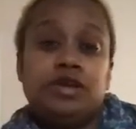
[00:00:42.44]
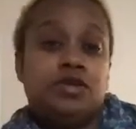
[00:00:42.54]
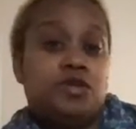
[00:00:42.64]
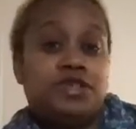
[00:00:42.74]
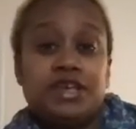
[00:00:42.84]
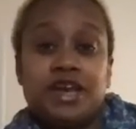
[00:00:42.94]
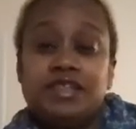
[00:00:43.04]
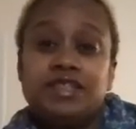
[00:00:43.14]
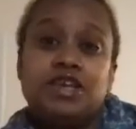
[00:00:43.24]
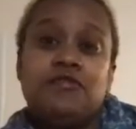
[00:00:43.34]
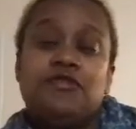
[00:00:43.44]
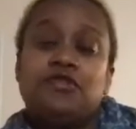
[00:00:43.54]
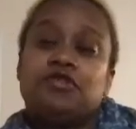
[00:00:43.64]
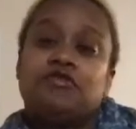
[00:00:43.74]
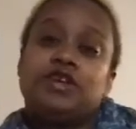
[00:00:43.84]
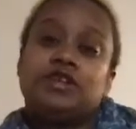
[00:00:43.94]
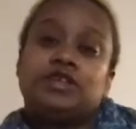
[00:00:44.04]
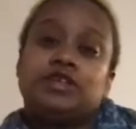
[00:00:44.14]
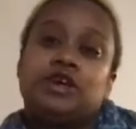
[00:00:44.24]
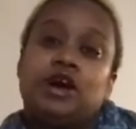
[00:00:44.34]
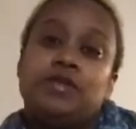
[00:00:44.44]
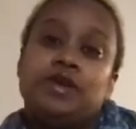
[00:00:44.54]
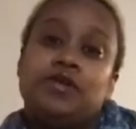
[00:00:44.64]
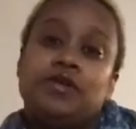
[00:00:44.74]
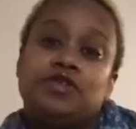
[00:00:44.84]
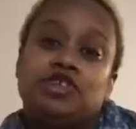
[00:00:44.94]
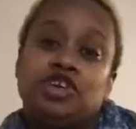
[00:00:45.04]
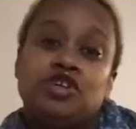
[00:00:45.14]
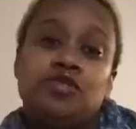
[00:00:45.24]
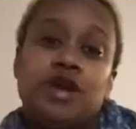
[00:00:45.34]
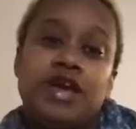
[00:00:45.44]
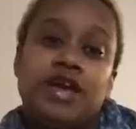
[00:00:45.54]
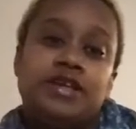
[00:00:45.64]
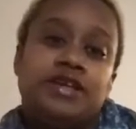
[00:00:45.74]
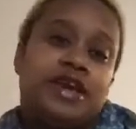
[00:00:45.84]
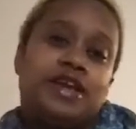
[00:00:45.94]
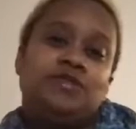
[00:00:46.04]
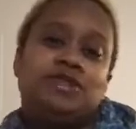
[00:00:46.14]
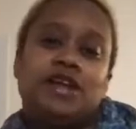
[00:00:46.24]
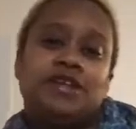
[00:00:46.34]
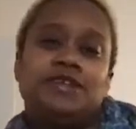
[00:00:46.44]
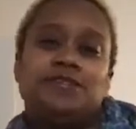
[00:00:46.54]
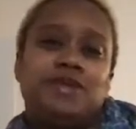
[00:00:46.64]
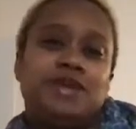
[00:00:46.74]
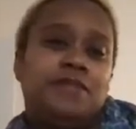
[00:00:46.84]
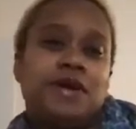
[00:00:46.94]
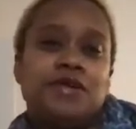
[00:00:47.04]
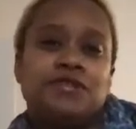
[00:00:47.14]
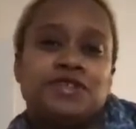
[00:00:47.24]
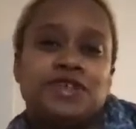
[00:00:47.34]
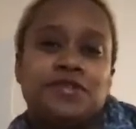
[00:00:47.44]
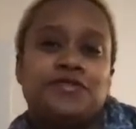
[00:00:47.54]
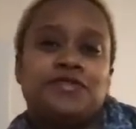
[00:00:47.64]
once again, thank you for agreeing to coming on the show. And can you tell us a bit about yourself?